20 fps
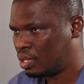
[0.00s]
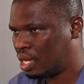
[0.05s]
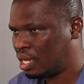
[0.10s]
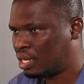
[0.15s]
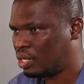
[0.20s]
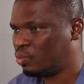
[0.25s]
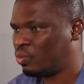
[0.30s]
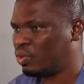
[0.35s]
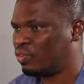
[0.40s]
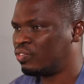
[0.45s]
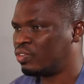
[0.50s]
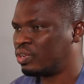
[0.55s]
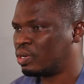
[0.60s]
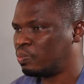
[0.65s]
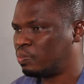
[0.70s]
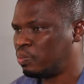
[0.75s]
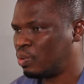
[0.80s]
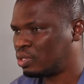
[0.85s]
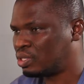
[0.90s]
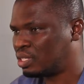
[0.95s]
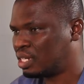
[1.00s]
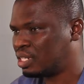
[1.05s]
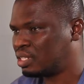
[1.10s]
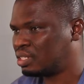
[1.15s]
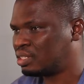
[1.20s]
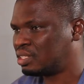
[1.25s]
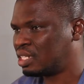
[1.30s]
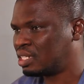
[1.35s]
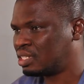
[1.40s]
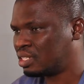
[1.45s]
And we've
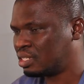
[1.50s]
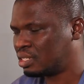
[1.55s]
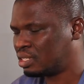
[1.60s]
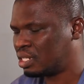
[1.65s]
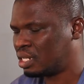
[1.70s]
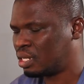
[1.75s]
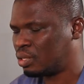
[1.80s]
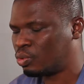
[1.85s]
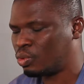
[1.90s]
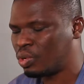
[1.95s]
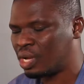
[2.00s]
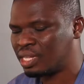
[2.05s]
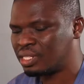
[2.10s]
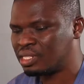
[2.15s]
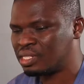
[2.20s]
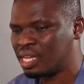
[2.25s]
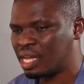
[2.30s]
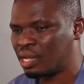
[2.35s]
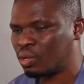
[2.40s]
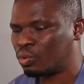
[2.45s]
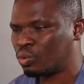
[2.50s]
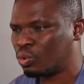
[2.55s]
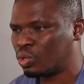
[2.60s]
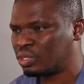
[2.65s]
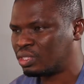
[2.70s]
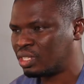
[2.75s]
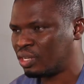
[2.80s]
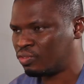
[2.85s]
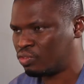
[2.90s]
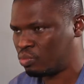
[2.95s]
reported searches there. Once I
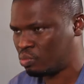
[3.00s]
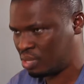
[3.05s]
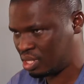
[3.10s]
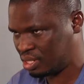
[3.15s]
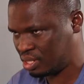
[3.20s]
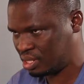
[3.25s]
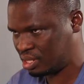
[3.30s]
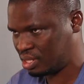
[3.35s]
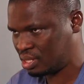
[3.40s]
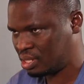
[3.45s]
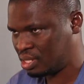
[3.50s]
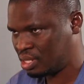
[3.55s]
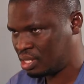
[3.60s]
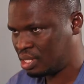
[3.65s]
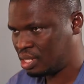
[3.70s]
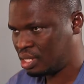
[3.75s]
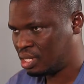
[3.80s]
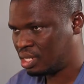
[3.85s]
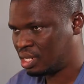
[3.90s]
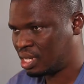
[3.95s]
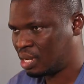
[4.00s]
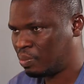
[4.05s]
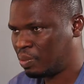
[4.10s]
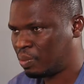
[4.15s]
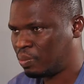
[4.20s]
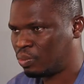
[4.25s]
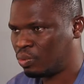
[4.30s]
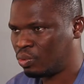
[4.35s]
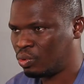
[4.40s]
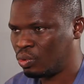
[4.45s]
got the information that
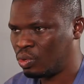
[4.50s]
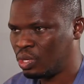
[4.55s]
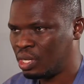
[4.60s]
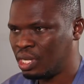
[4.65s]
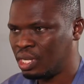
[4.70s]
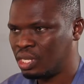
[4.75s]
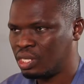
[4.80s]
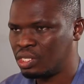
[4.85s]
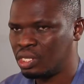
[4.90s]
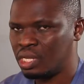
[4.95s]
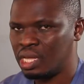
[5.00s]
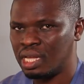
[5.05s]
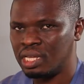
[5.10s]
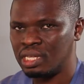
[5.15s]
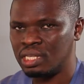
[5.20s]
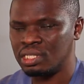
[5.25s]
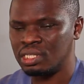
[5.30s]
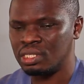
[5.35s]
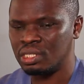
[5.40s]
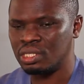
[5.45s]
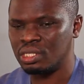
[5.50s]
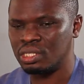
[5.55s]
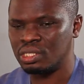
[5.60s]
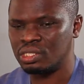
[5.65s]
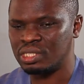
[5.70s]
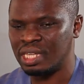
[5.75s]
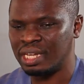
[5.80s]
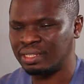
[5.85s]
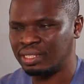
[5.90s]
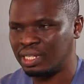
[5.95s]
people
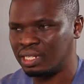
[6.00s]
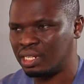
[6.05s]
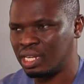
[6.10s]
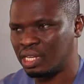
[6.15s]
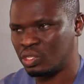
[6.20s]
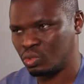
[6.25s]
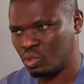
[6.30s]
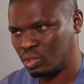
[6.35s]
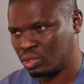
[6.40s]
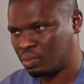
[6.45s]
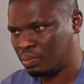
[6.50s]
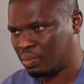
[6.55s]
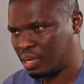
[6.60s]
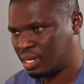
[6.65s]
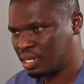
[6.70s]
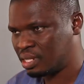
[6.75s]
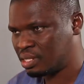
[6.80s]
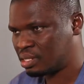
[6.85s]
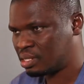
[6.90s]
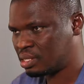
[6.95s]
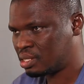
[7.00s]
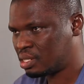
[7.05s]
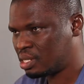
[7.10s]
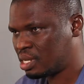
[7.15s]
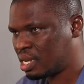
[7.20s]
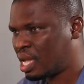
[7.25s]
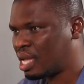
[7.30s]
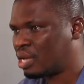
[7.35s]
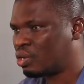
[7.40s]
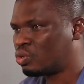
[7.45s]
started extorting monies,
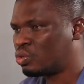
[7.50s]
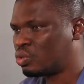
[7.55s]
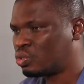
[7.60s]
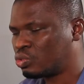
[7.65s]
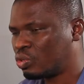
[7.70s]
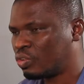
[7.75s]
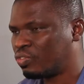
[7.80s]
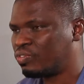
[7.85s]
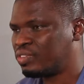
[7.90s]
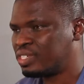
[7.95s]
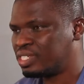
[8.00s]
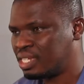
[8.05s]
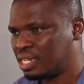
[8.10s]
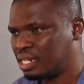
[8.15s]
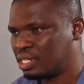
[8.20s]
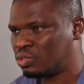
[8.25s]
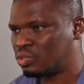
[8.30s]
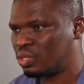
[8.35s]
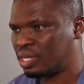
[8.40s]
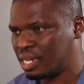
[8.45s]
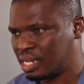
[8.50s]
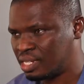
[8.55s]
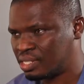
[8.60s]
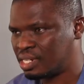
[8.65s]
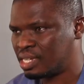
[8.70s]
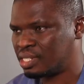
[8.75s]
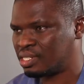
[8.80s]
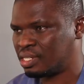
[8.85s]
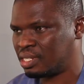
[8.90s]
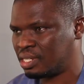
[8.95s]
I wrote officially to the
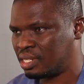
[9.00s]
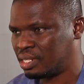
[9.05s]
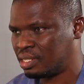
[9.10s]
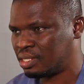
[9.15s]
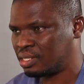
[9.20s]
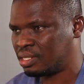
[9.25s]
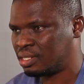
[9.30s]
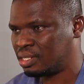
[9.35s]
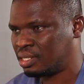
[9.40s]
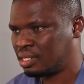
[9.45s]
National Security.